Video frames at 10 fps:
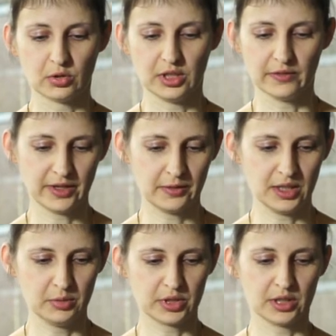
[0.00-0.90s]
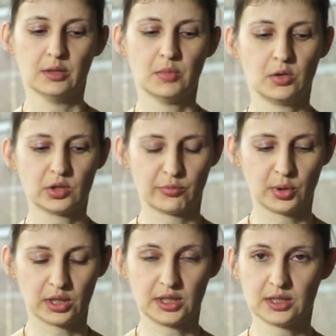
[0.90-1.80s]
only a very limited amount of
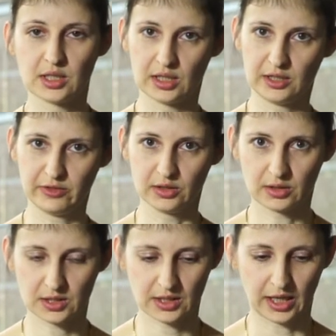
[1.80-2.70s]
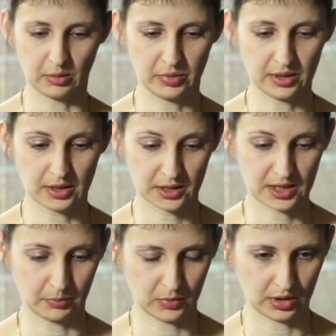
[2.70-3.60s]
particles and defects can be
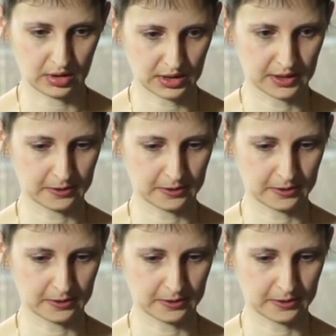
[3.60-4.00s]
accepted.